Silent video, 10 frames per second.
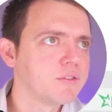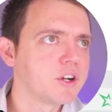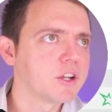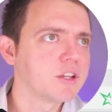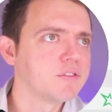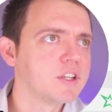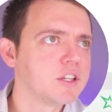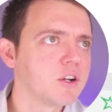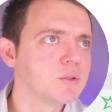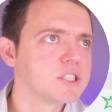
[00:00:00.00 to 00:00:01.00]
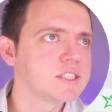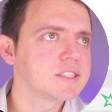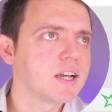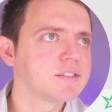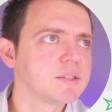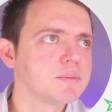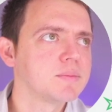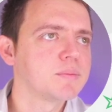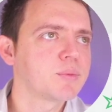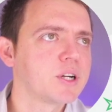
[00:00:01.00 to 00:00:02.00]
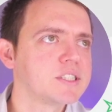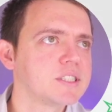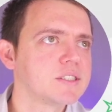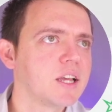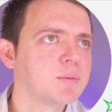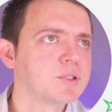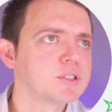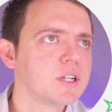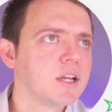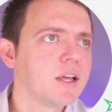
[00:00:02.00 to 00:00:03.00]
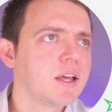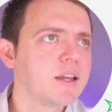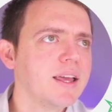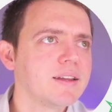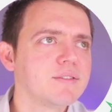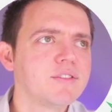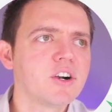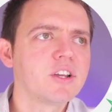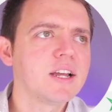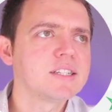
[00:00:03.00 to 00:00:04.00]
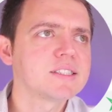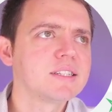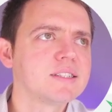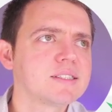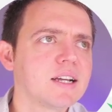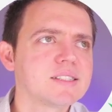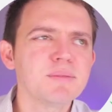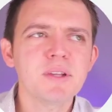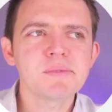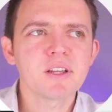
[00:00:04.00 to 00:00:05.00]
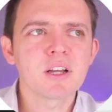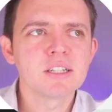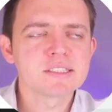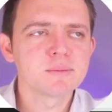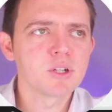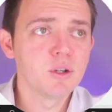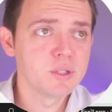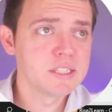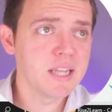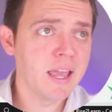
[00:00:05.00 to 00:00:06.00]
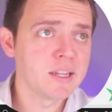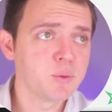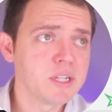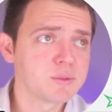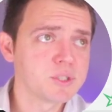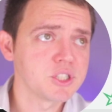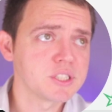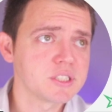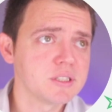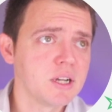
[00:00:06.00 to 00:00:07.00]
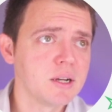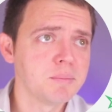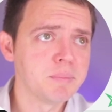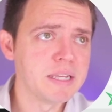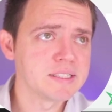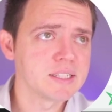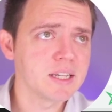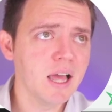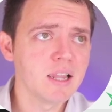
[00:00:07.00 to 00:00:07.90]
very convenient, always nice to have some pricing tables. And again, very nicely designed. Sometimes I'll custom code these anyways with just uh, basic